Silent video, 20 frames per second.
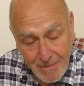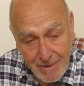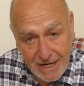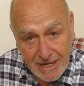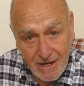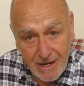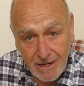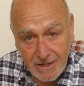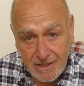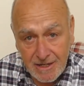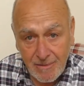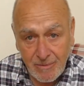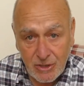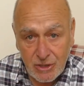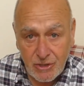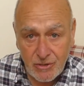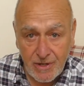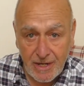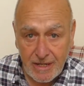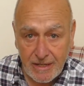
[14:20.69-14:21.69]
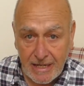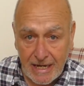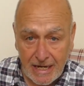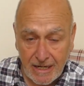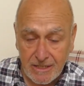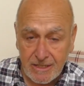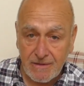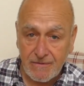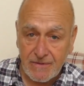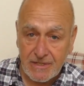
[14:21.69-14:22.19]
I can't demonstrate the
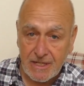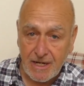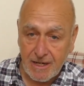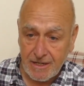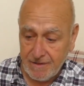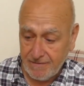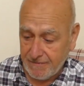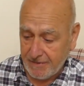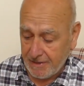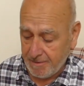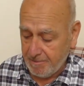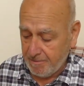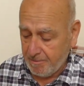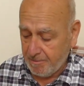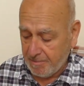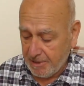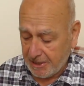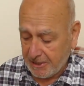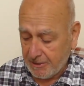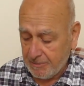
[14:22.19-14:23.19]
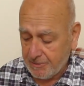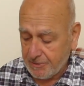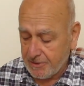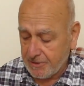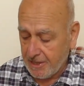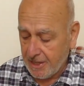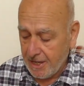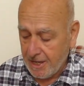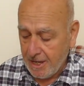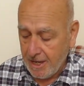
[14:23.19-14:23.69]
active side of the pickups,
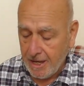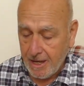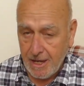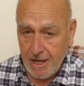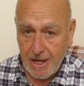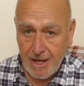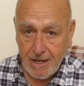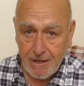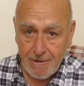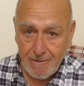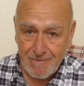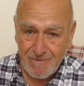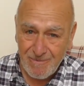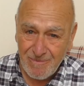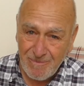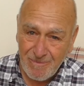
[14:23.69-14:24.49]
but